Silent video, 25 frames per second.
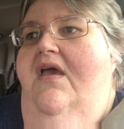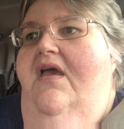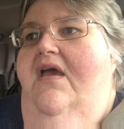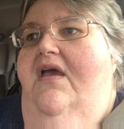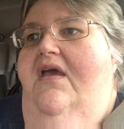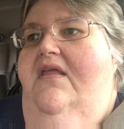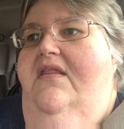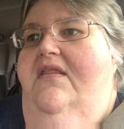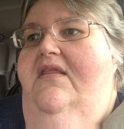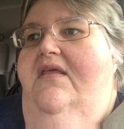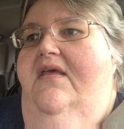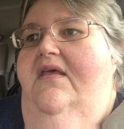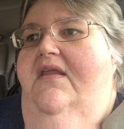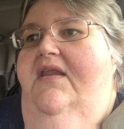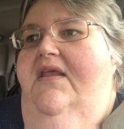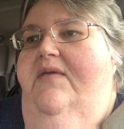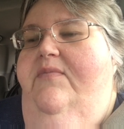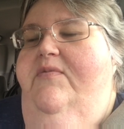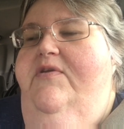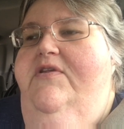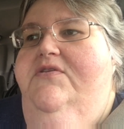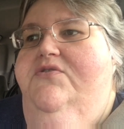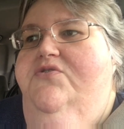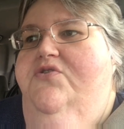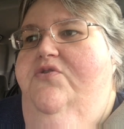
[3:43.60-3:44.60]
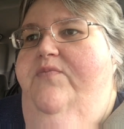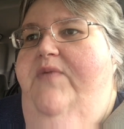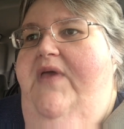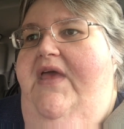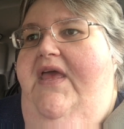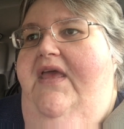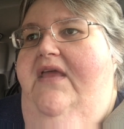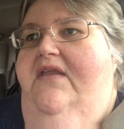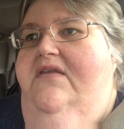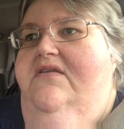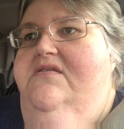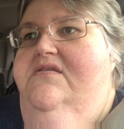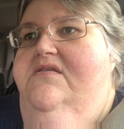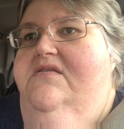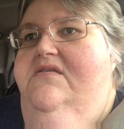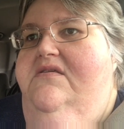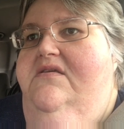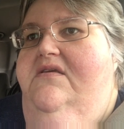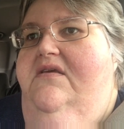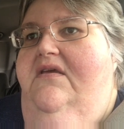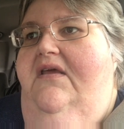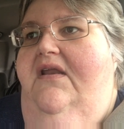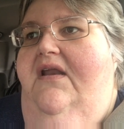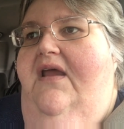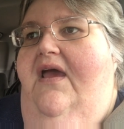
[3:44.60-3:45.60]
And then him and his roommate
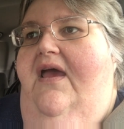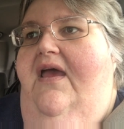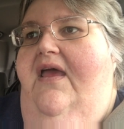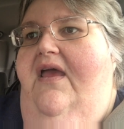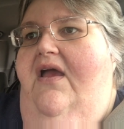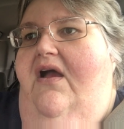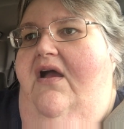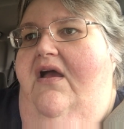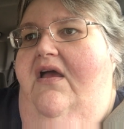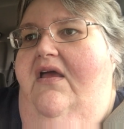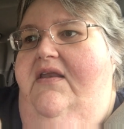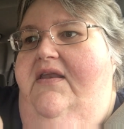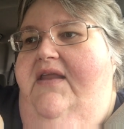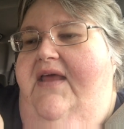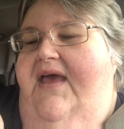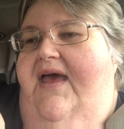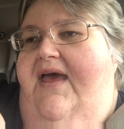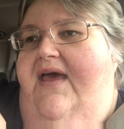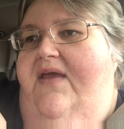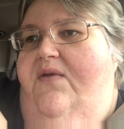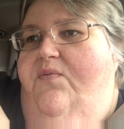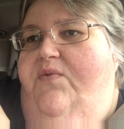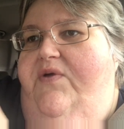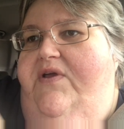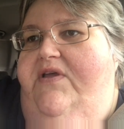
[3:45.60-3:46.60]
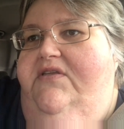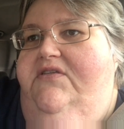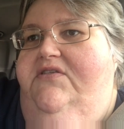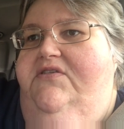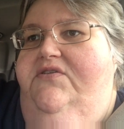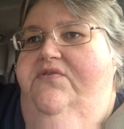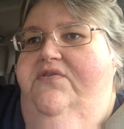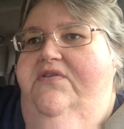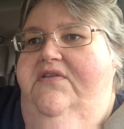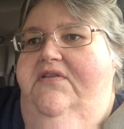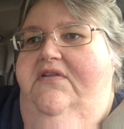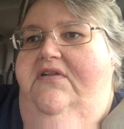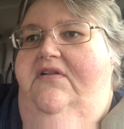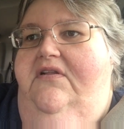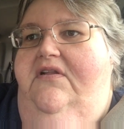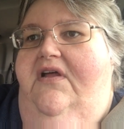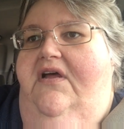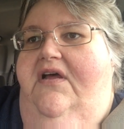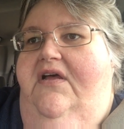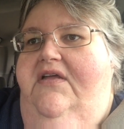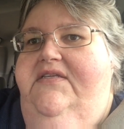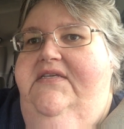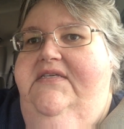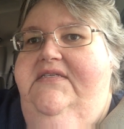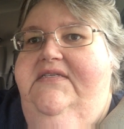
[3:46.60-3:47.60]
and I and Dad went to a little
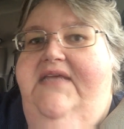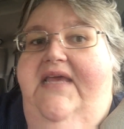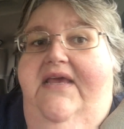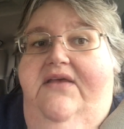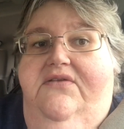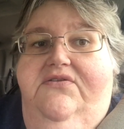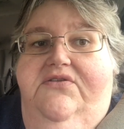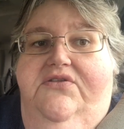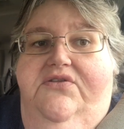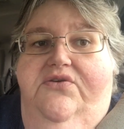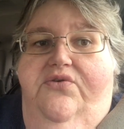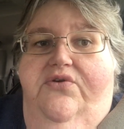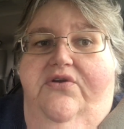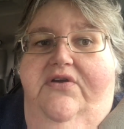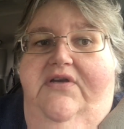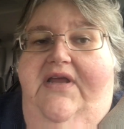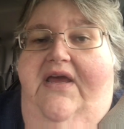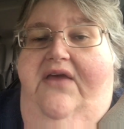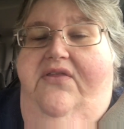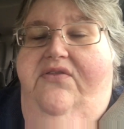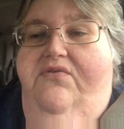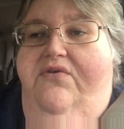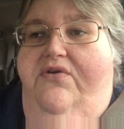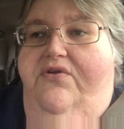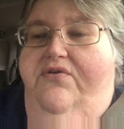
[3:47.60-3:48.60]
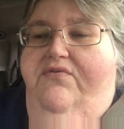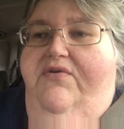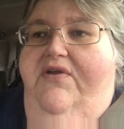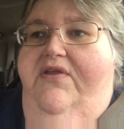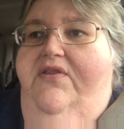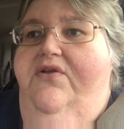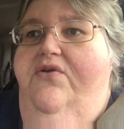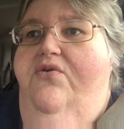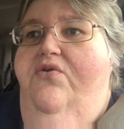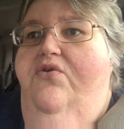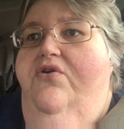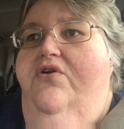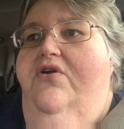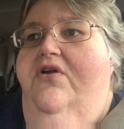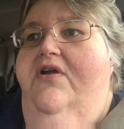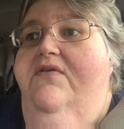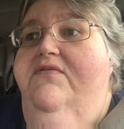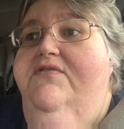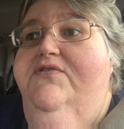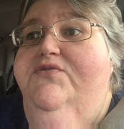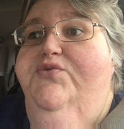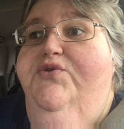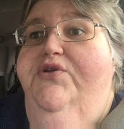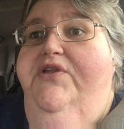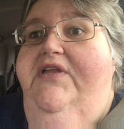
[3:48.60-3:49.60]
discount store down the road and around the corner. It
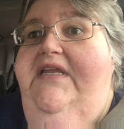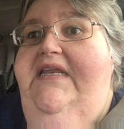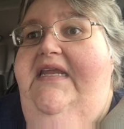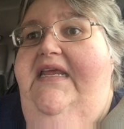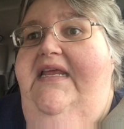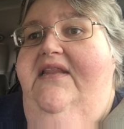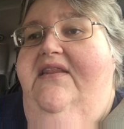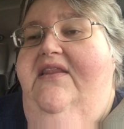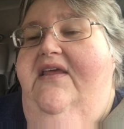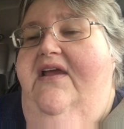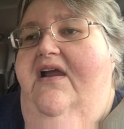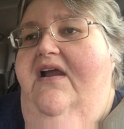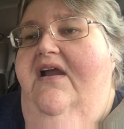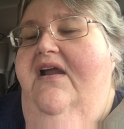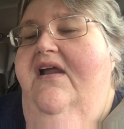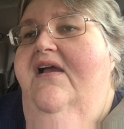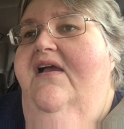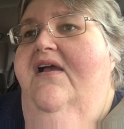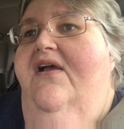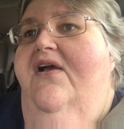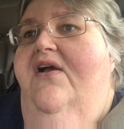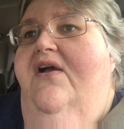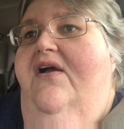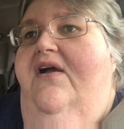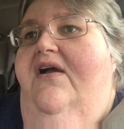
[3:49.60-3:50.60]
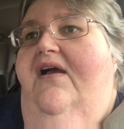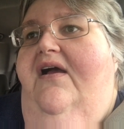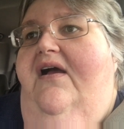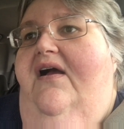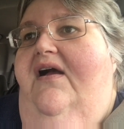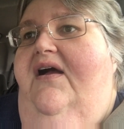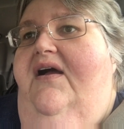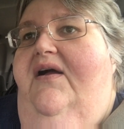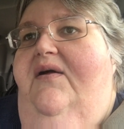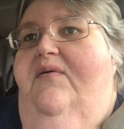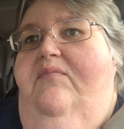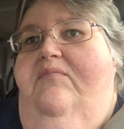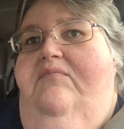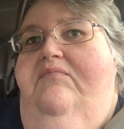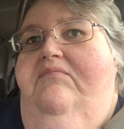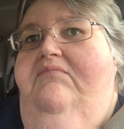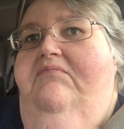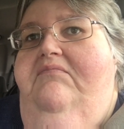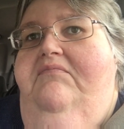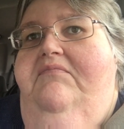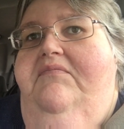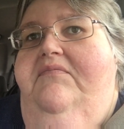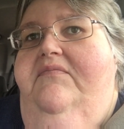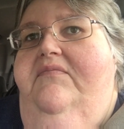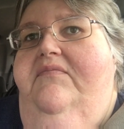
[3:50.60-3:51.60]
was really neat there.
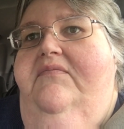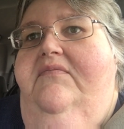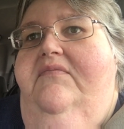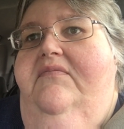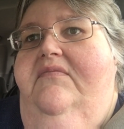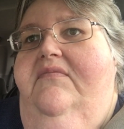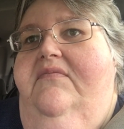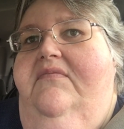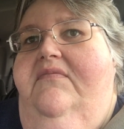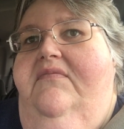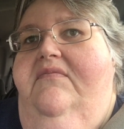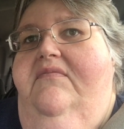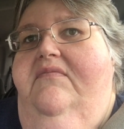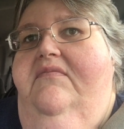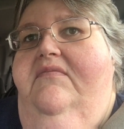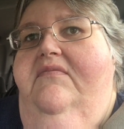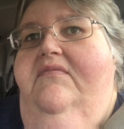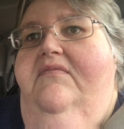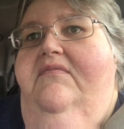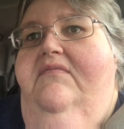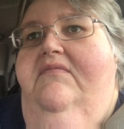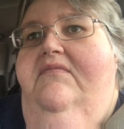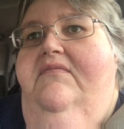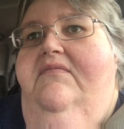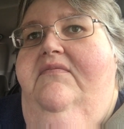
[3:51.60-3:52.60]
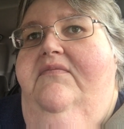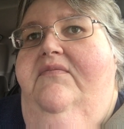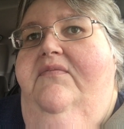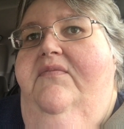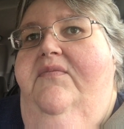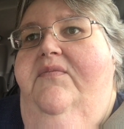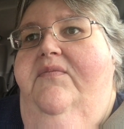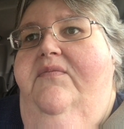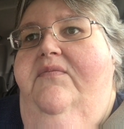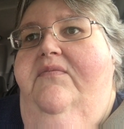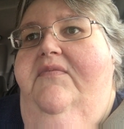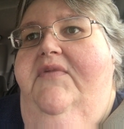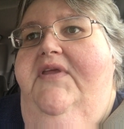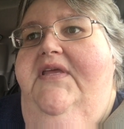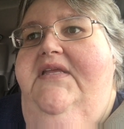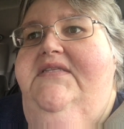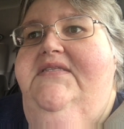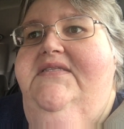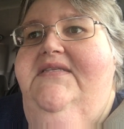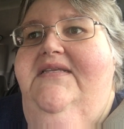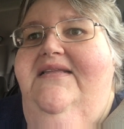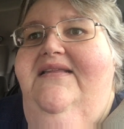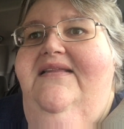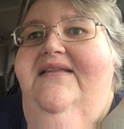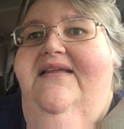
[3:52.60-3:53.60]

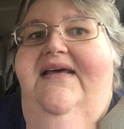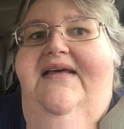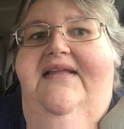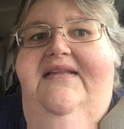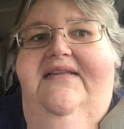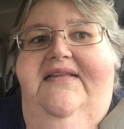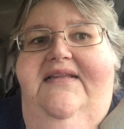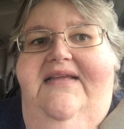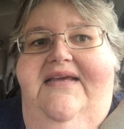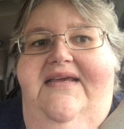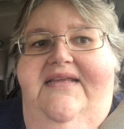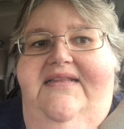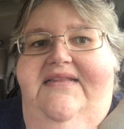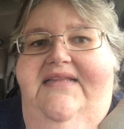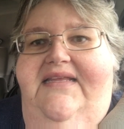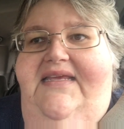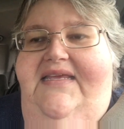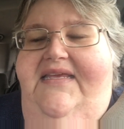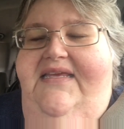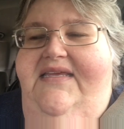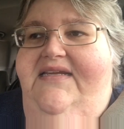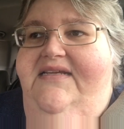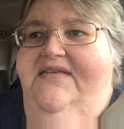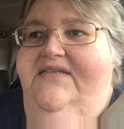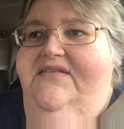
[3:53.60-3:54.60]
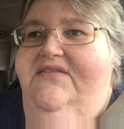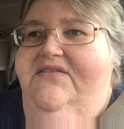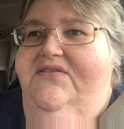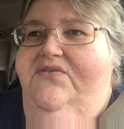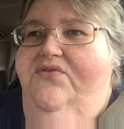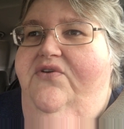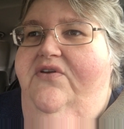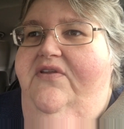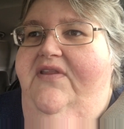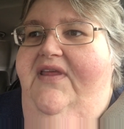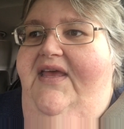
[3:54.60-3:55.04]
It's a lot like the E&S store.